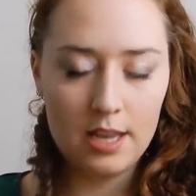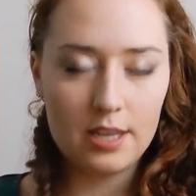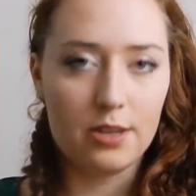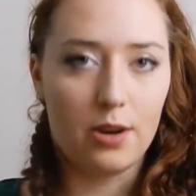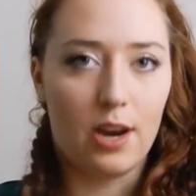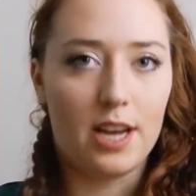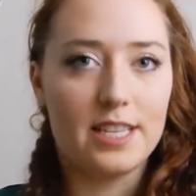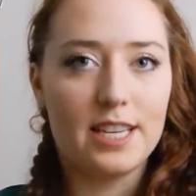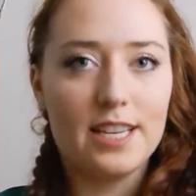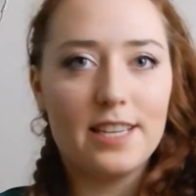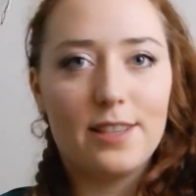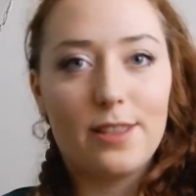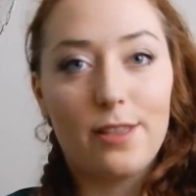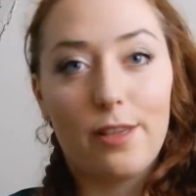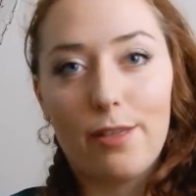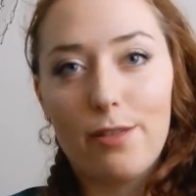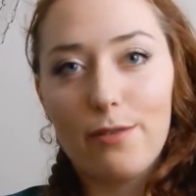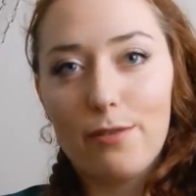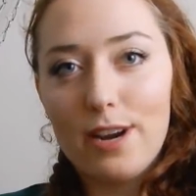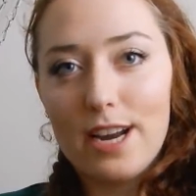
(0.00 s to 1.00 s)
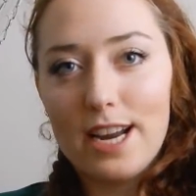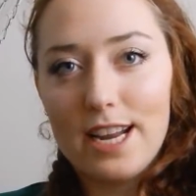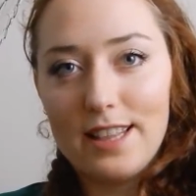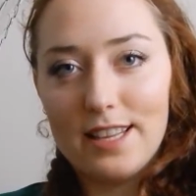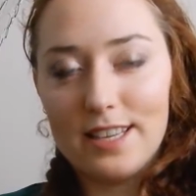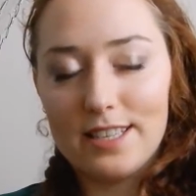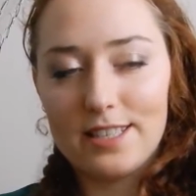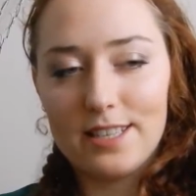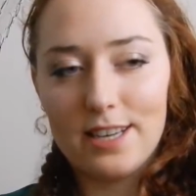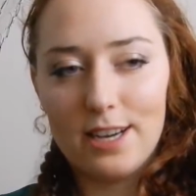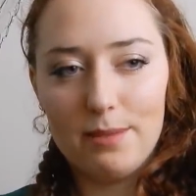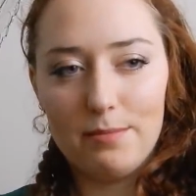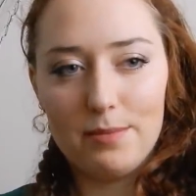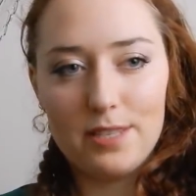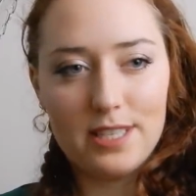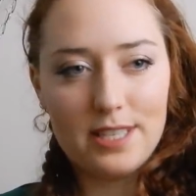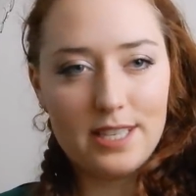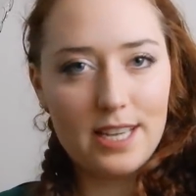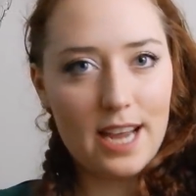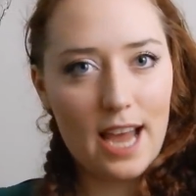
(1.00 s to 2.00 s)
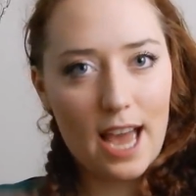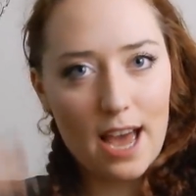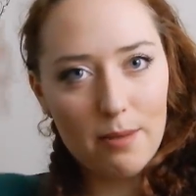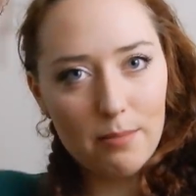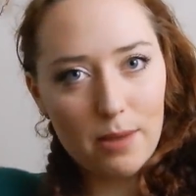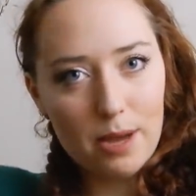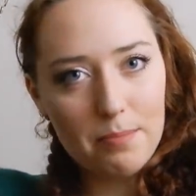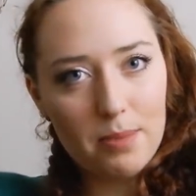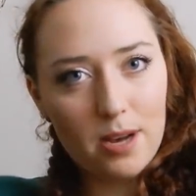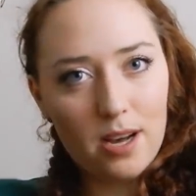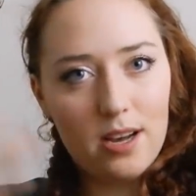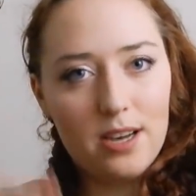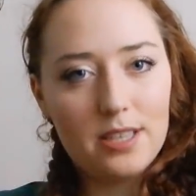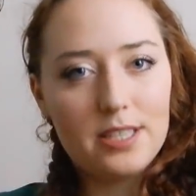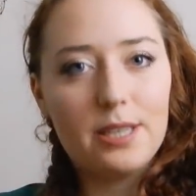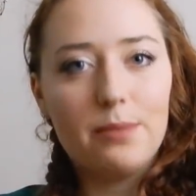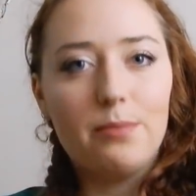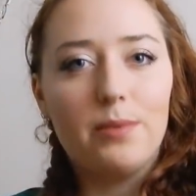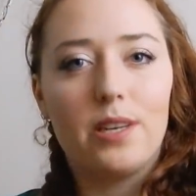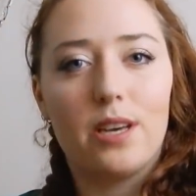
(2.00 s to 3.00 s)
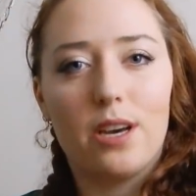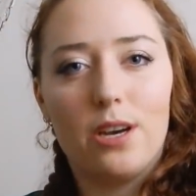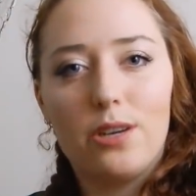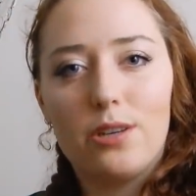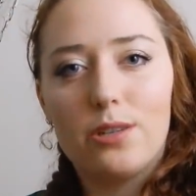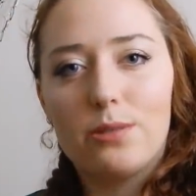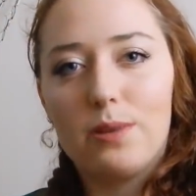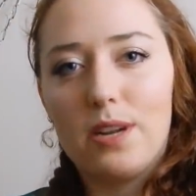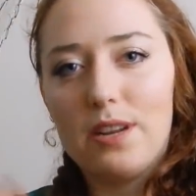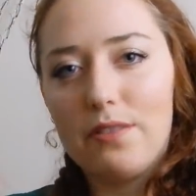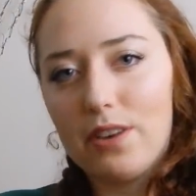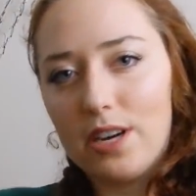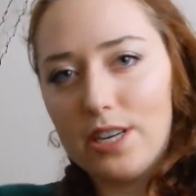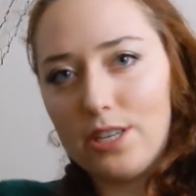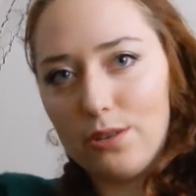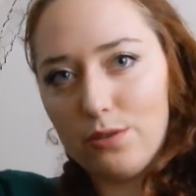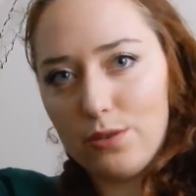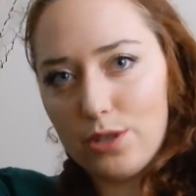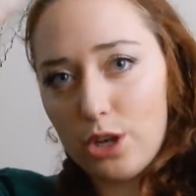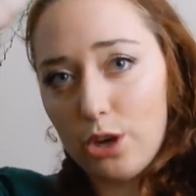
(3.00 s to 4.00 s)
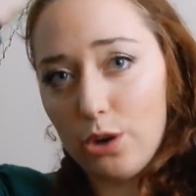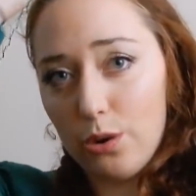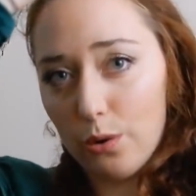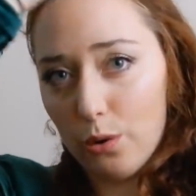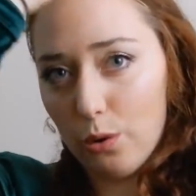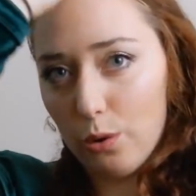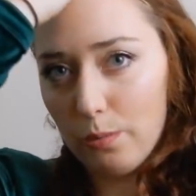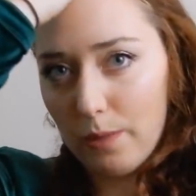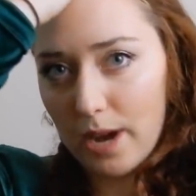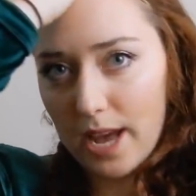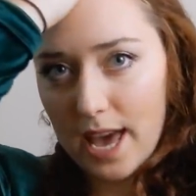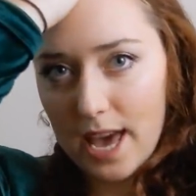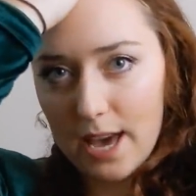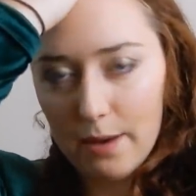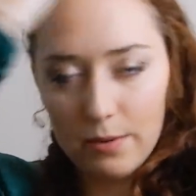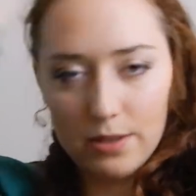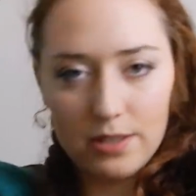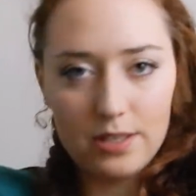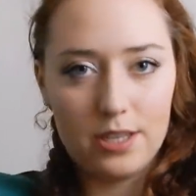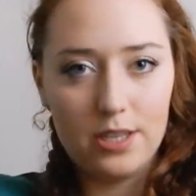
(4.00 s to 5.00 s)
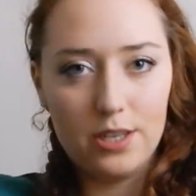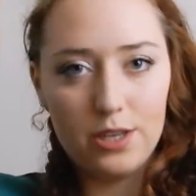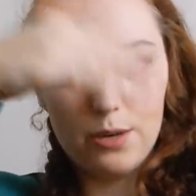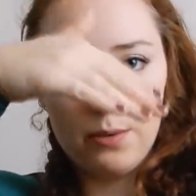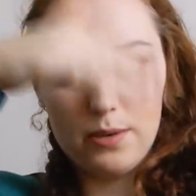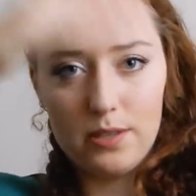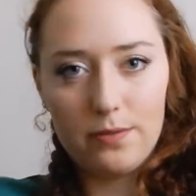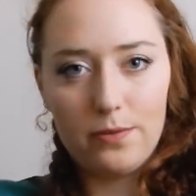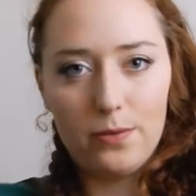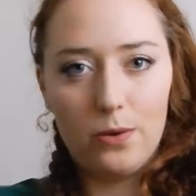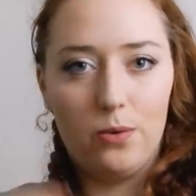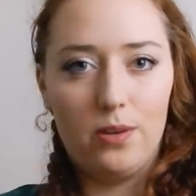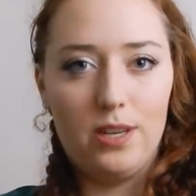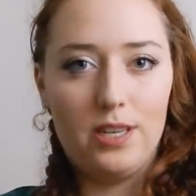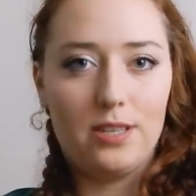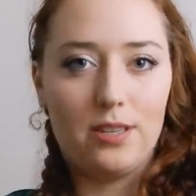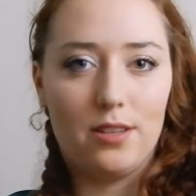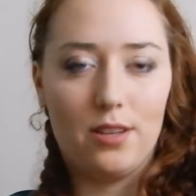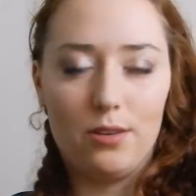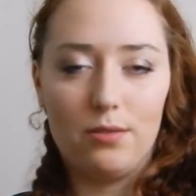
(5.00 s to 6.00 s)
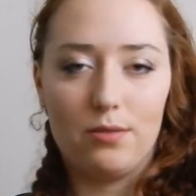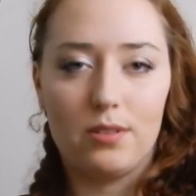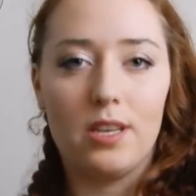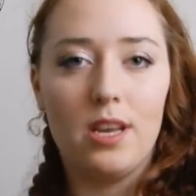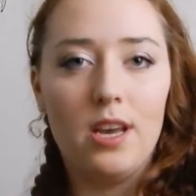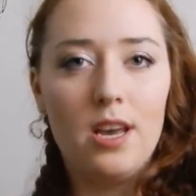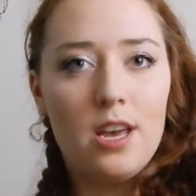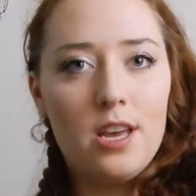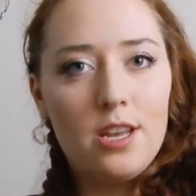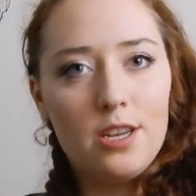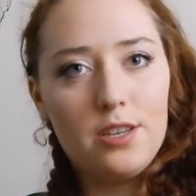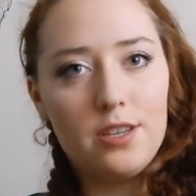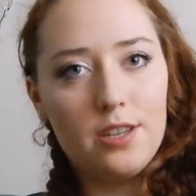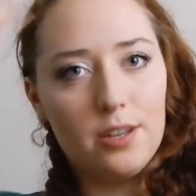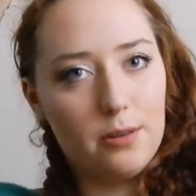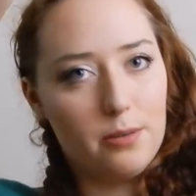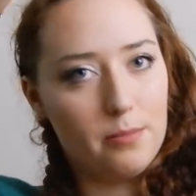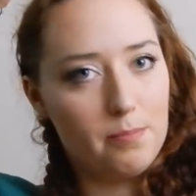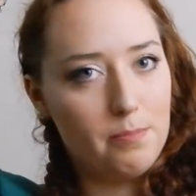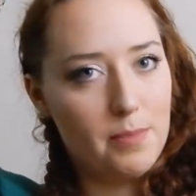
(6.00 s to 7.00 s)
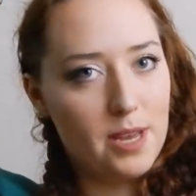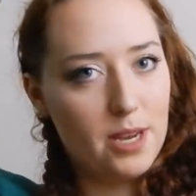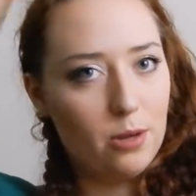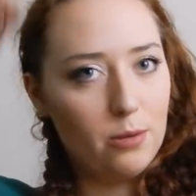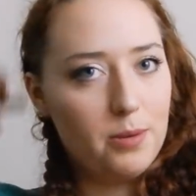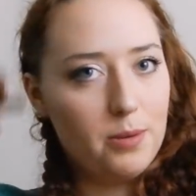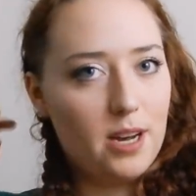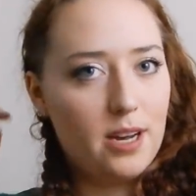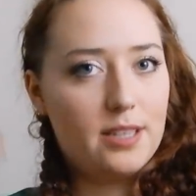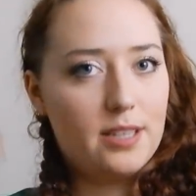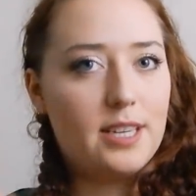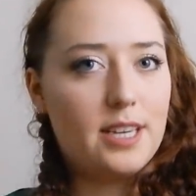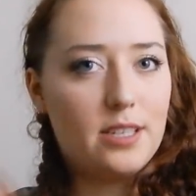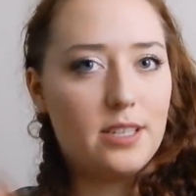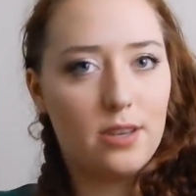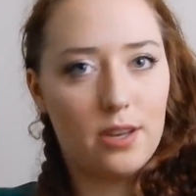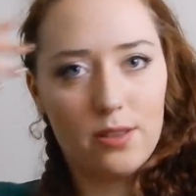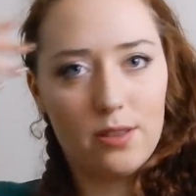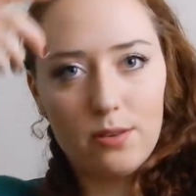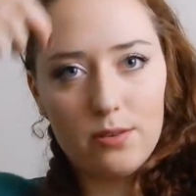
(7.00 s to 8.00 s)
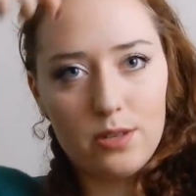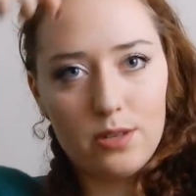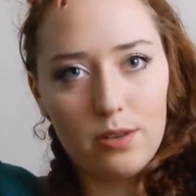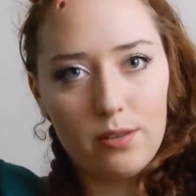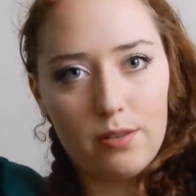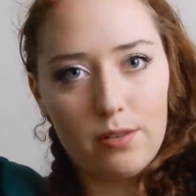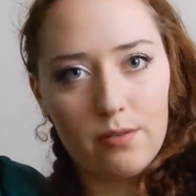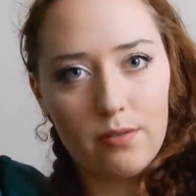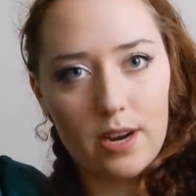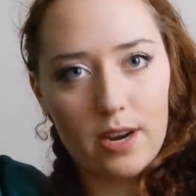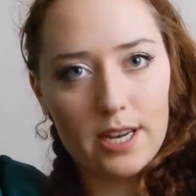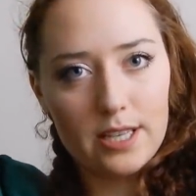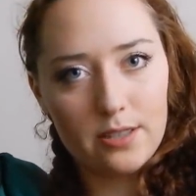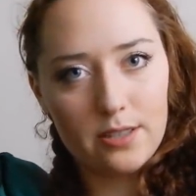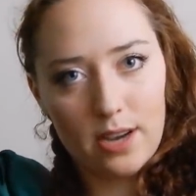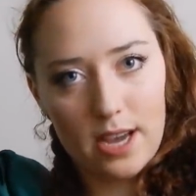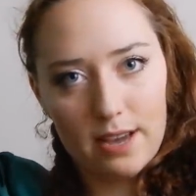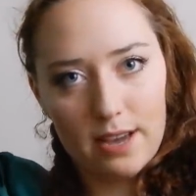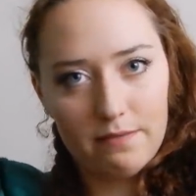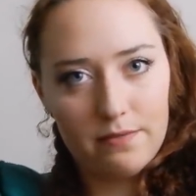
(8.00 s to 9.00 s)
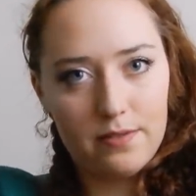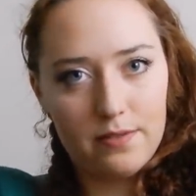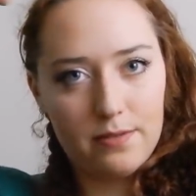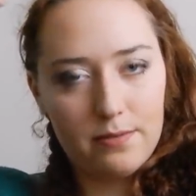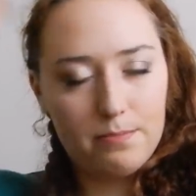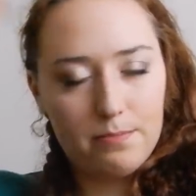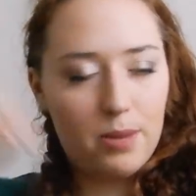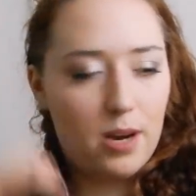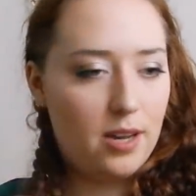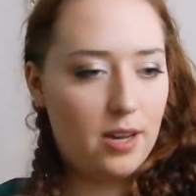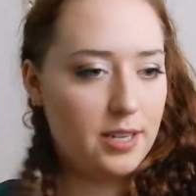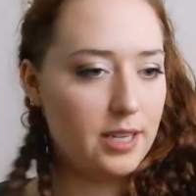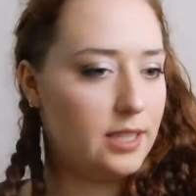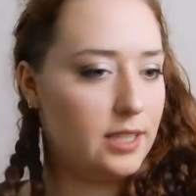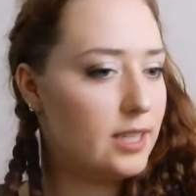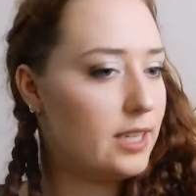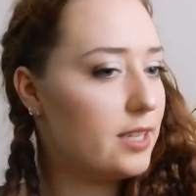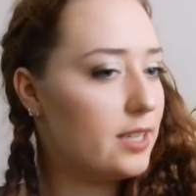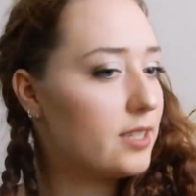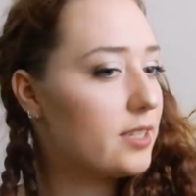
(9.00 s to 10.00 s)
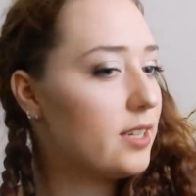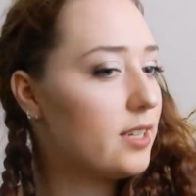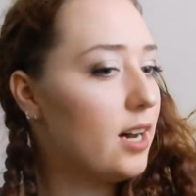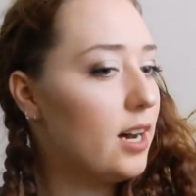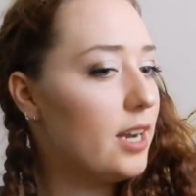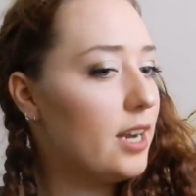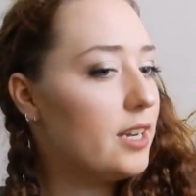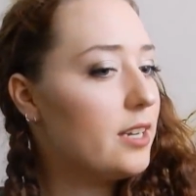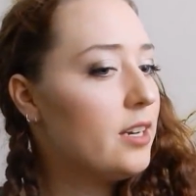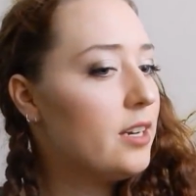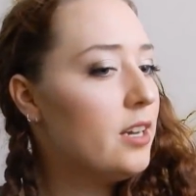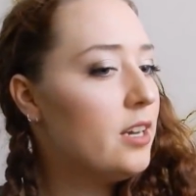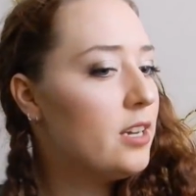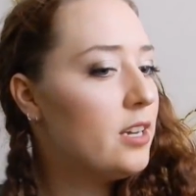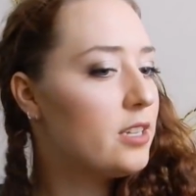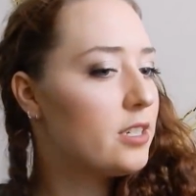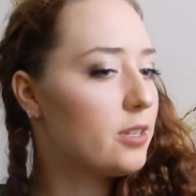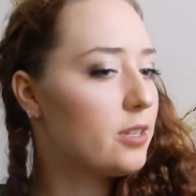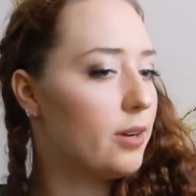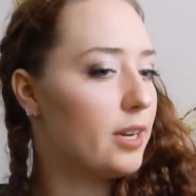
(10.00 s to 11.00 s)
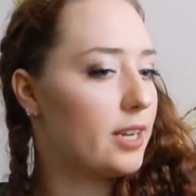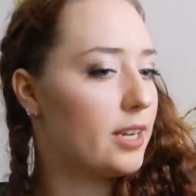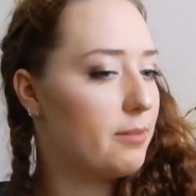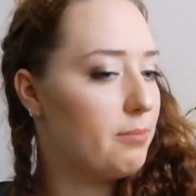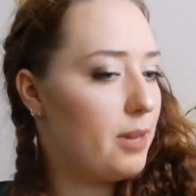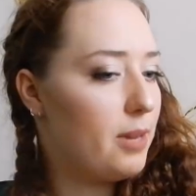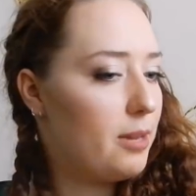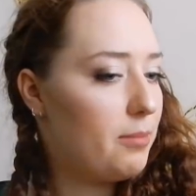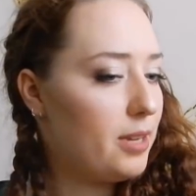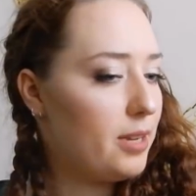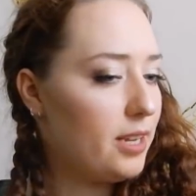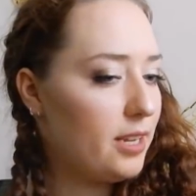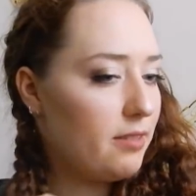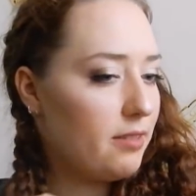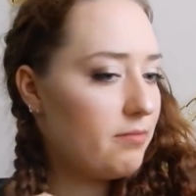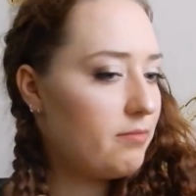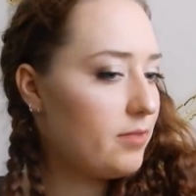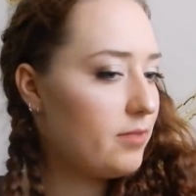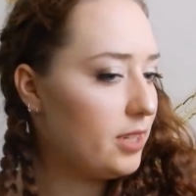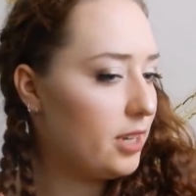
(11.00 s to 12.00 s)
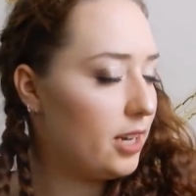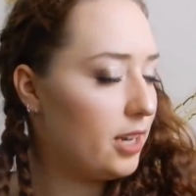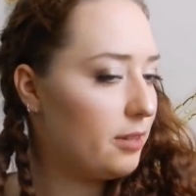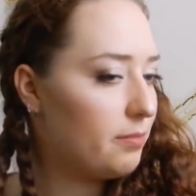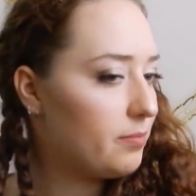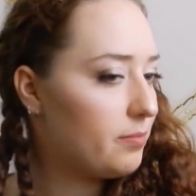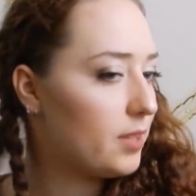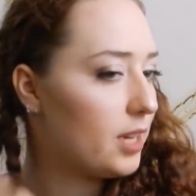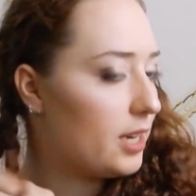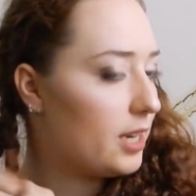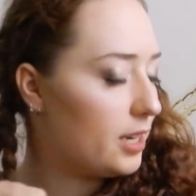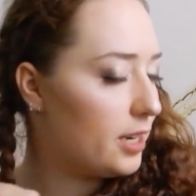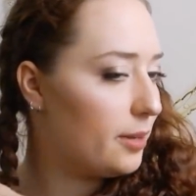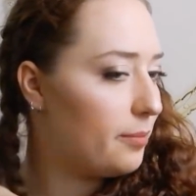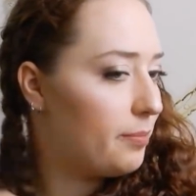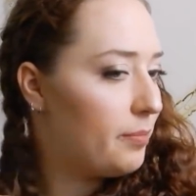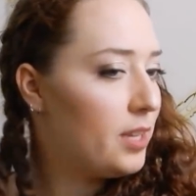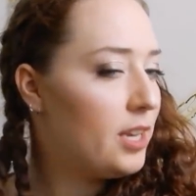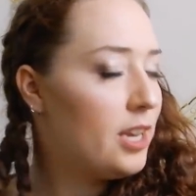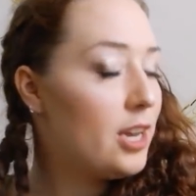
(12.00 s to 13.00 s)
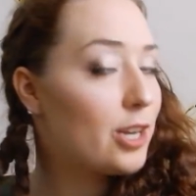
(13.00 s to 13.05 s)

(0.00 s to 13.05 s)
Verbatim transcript: So I did three this time to see how my parting would go, because whenever I do two, all my hair wants to do is fall into the middle parting. So I thought do three so I have partings either side, so I can maybe, you know, I don't know.